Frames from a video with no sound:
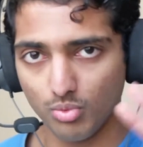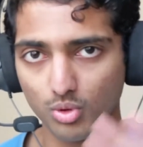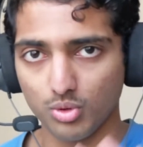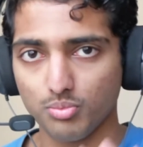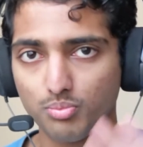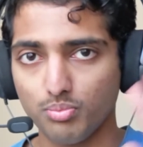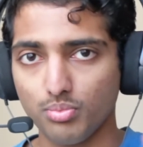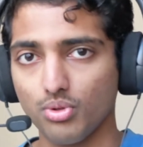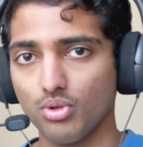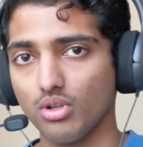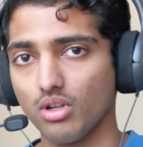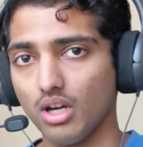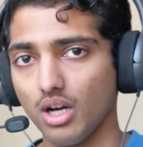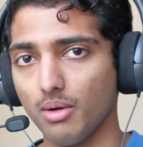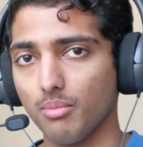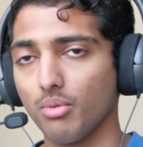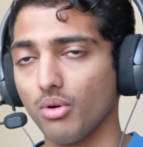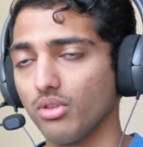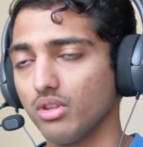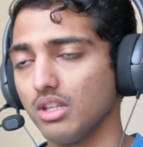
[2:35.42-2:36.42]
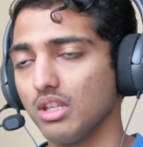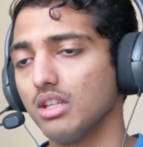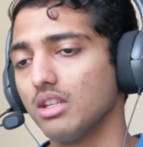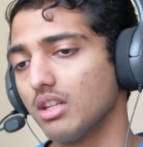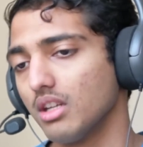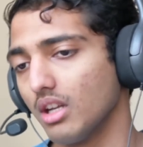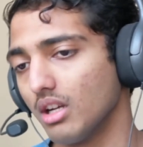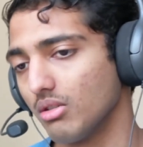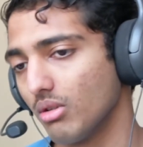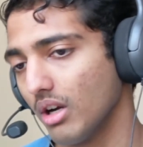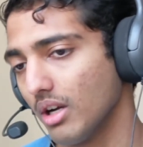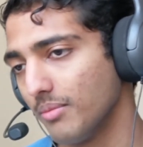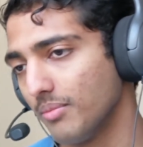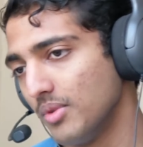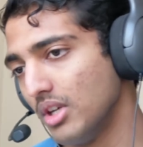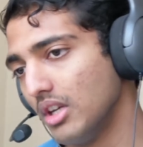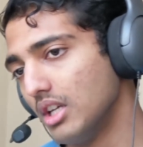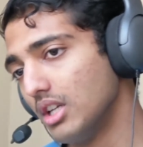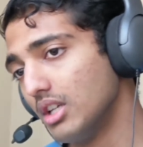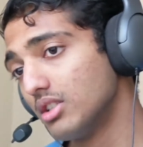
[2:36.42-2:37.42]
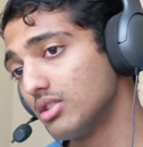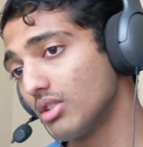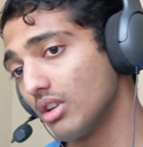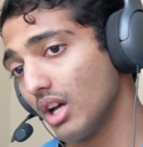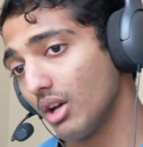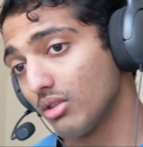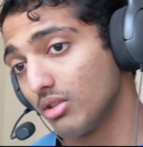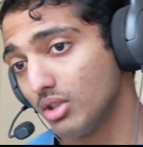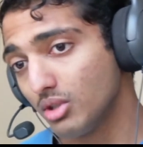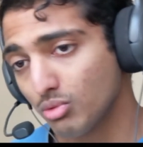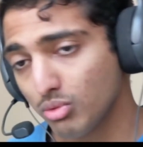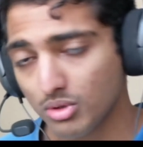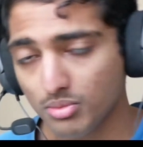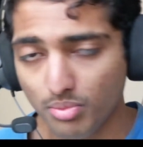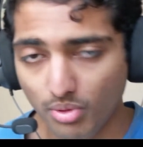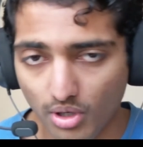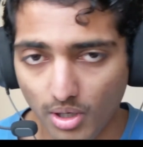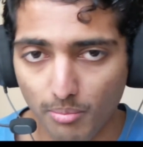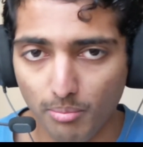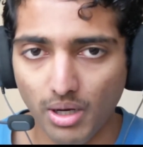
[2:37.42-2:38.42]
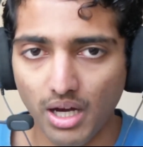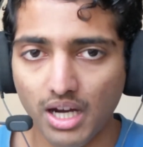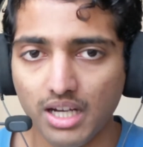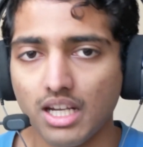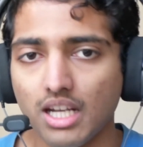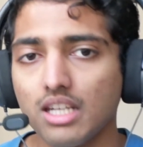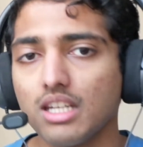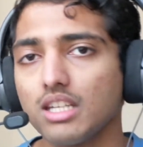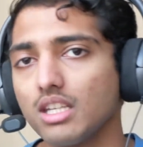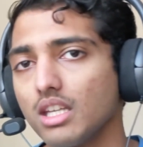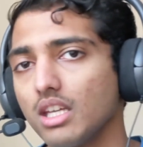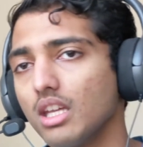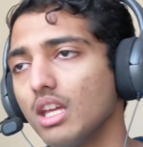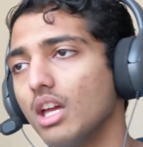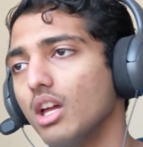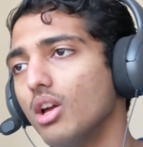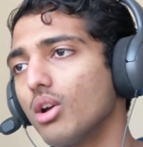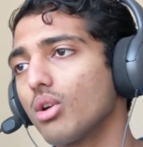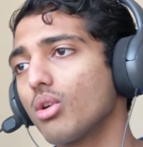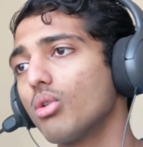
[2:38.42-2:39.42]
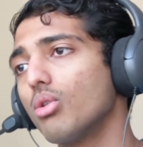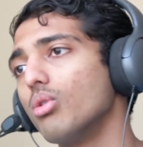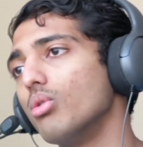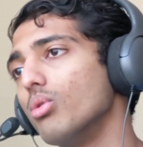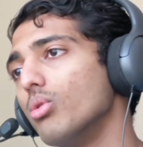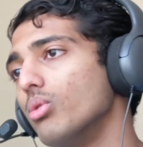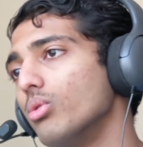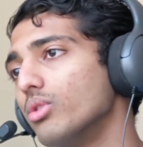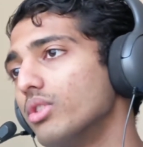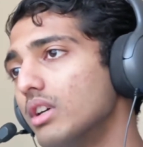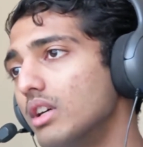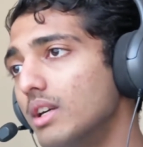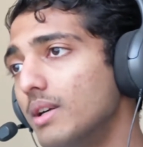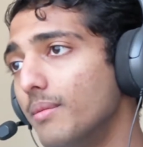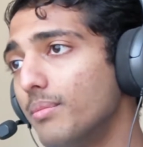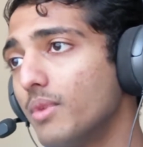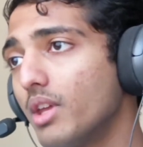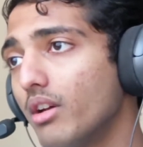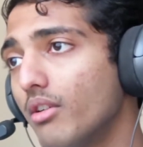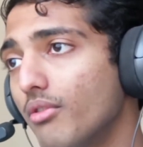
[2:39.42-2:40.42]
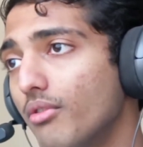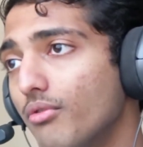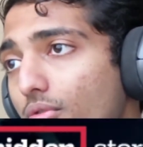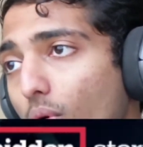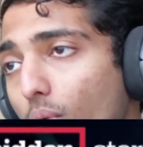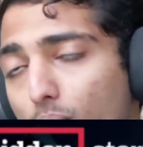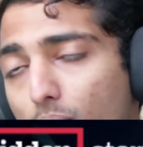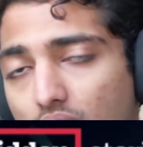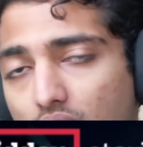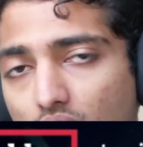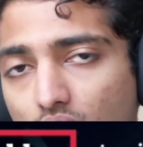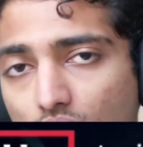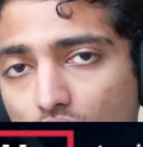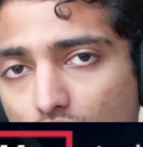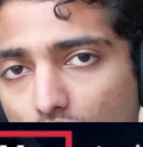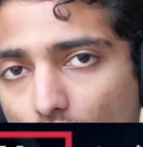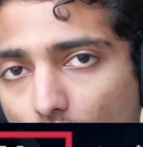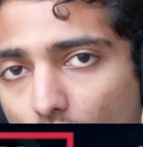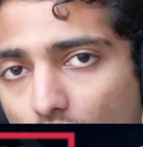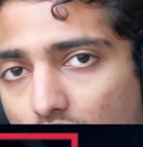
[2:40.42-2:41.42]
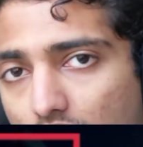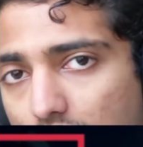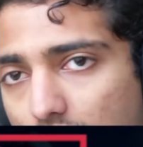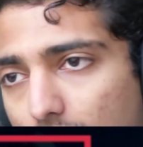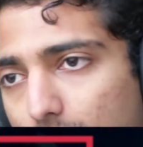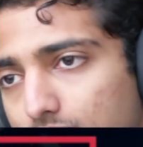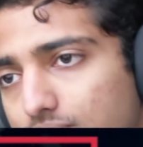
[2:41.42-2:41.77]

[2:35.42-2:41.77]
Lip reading: put up on the internet, right? So now this was put up by an entity called Forbidden Stories.